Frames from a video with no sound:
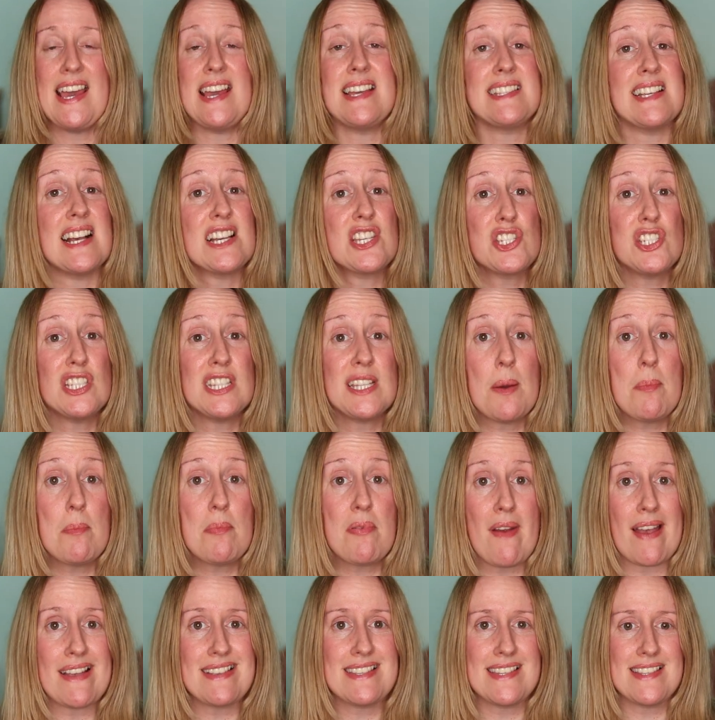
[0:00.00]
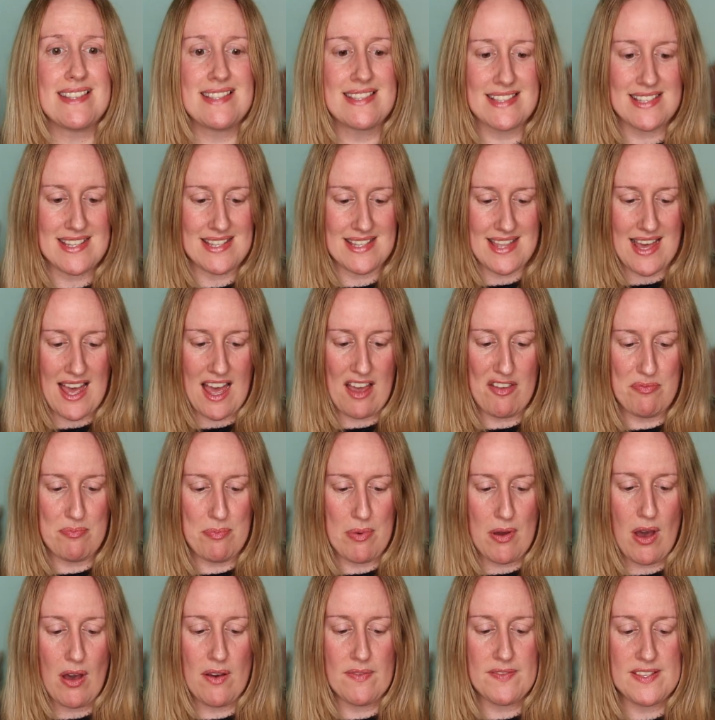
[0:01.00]
is actually a present that
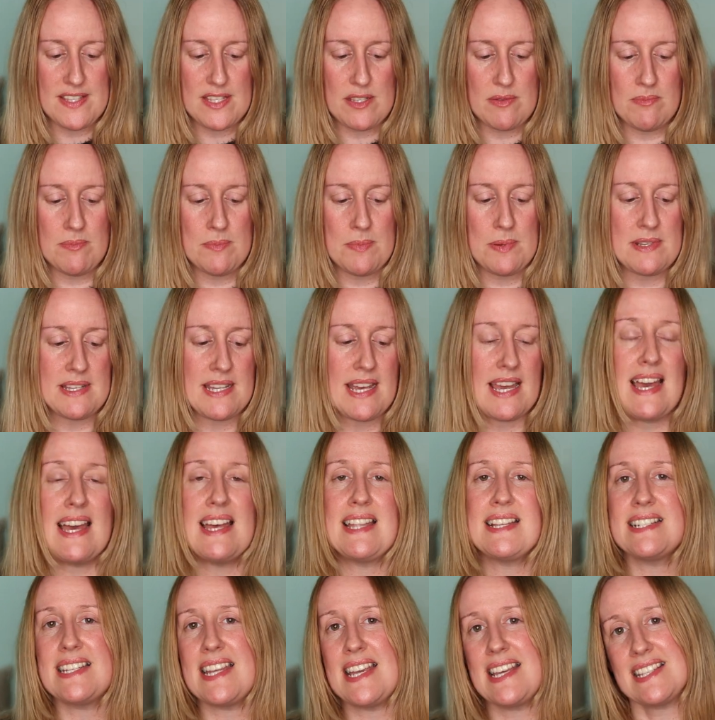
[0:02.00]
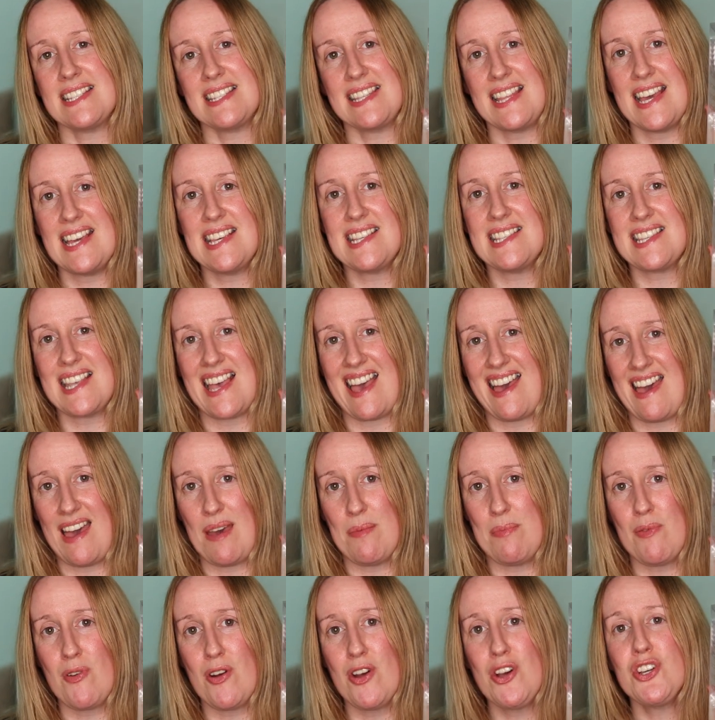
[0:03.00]
I've bought for somebody and it's this
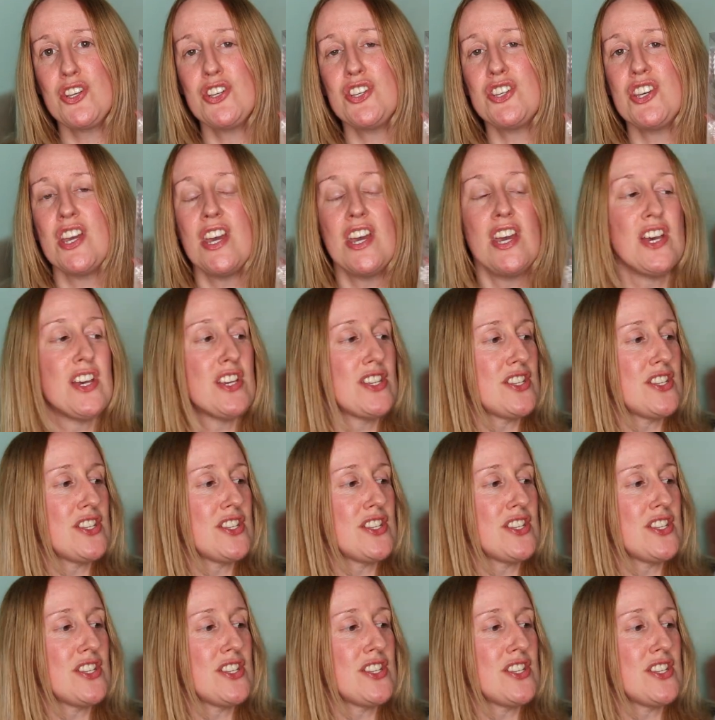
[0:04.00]
hairbrush.